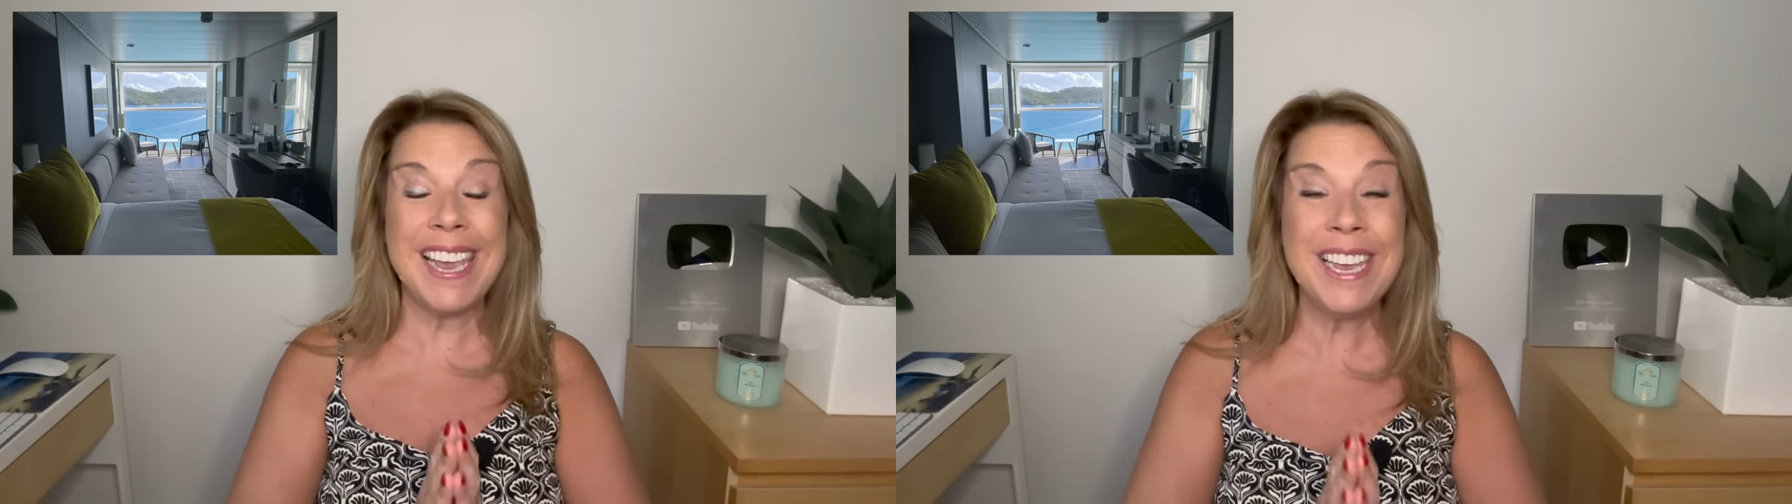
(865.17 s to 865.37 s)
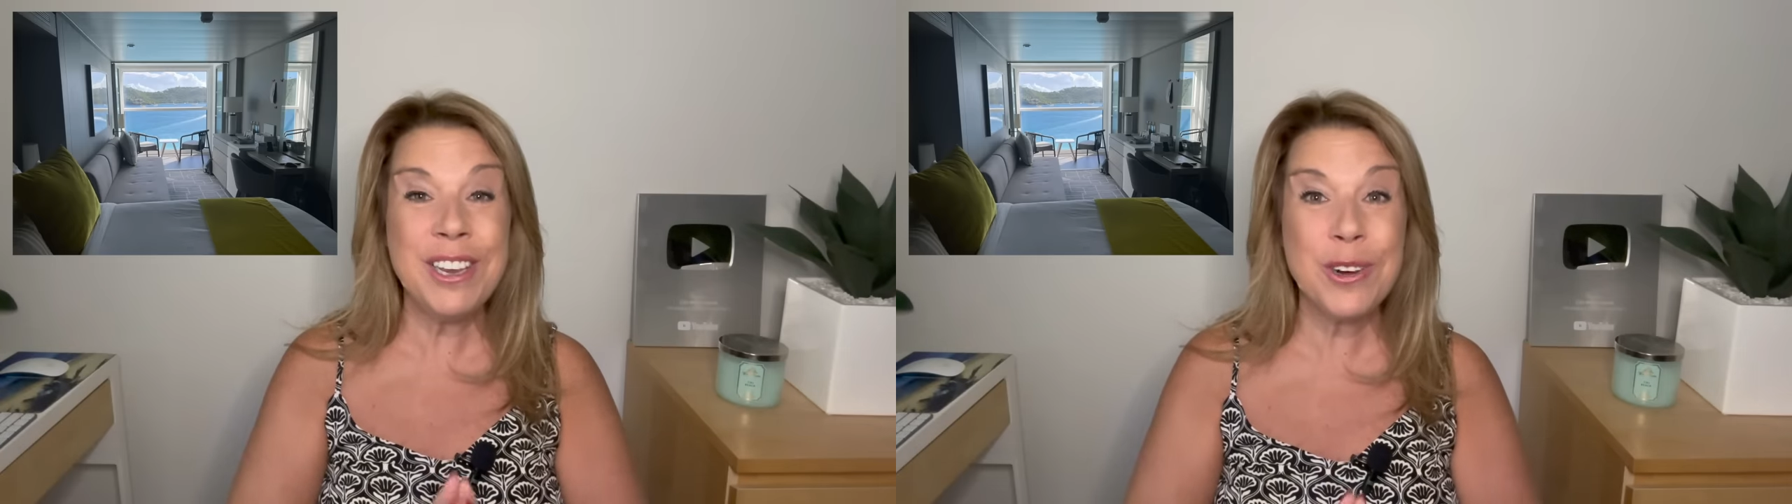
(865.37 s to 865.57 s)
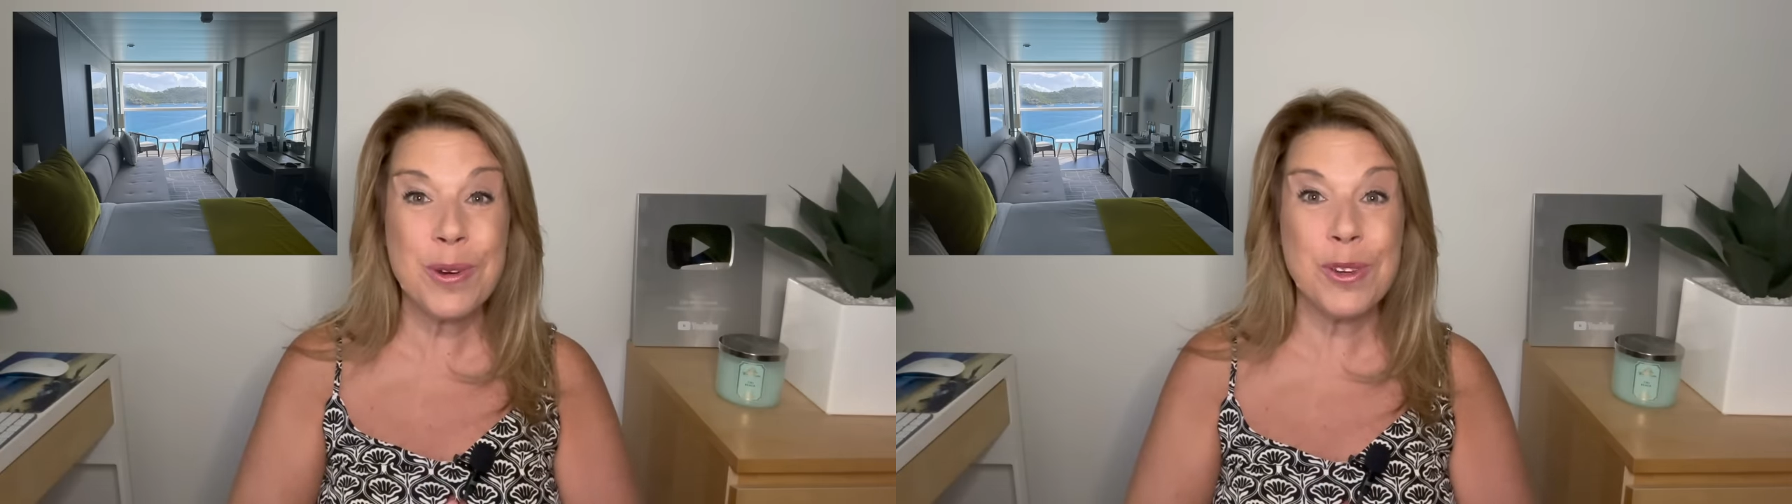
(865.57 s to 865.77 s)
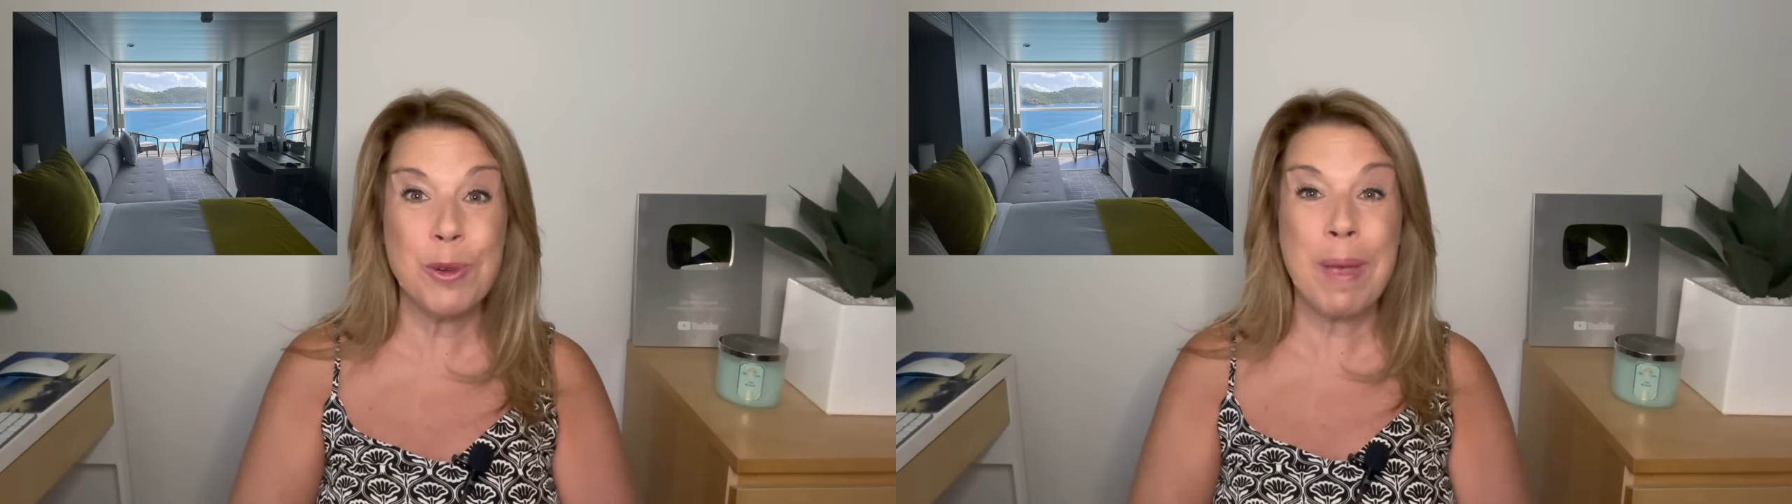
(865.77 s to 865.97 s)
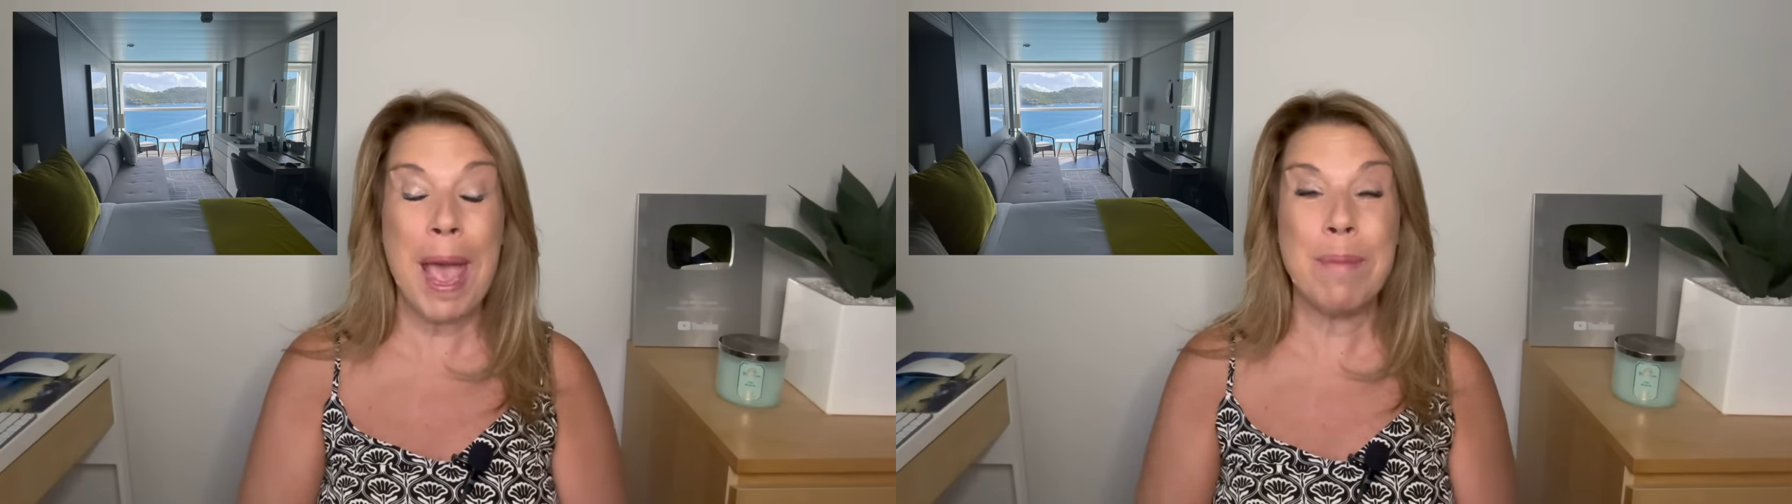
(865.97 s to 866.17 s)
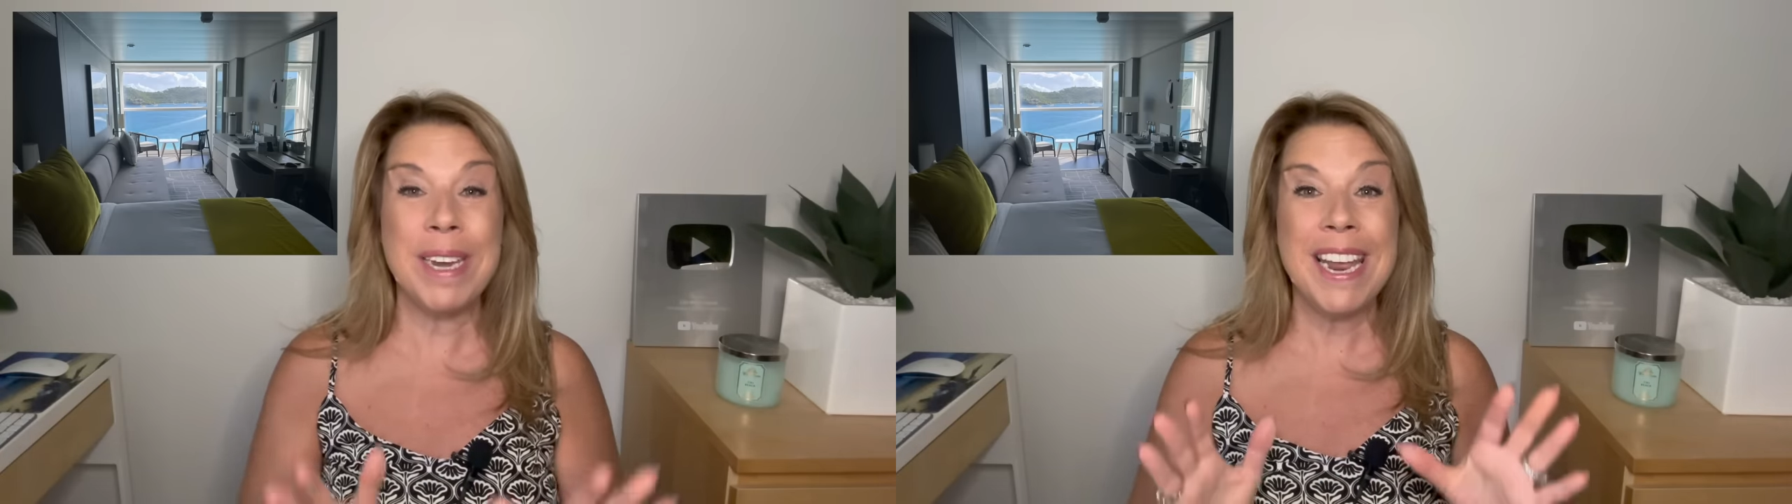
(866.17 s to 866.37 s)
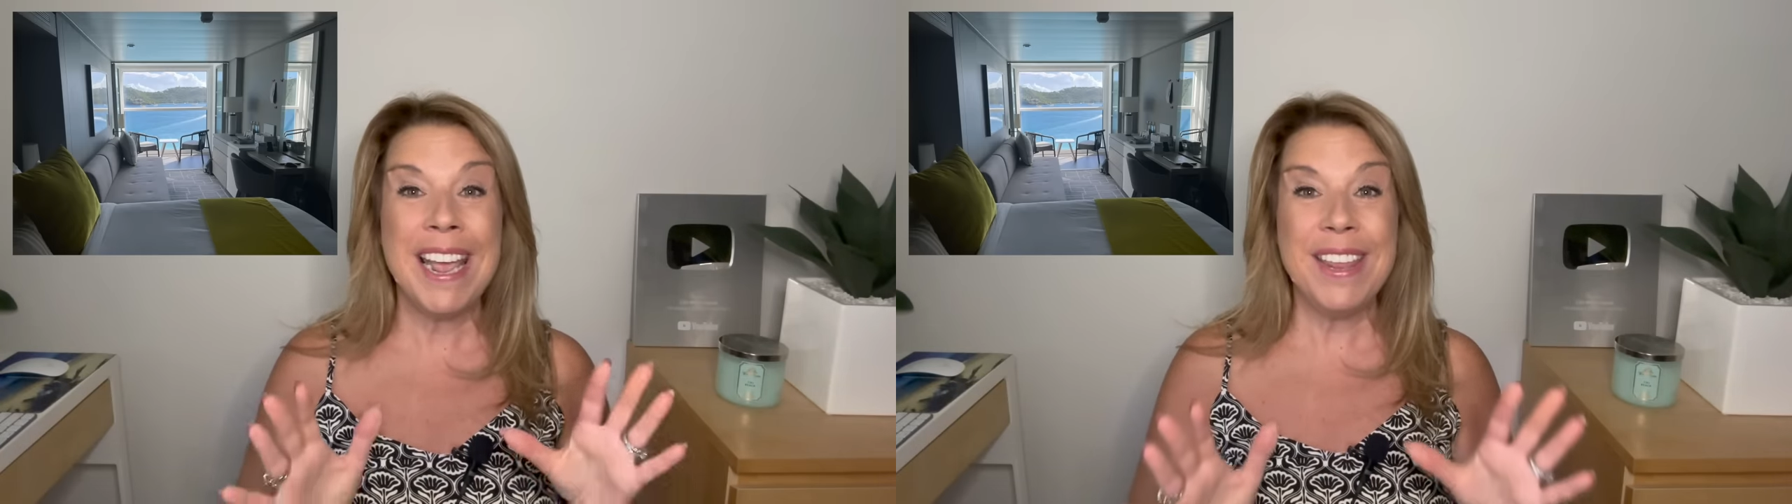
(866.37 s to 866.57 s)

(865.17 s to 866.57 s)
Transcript: in your cruise ship cabin,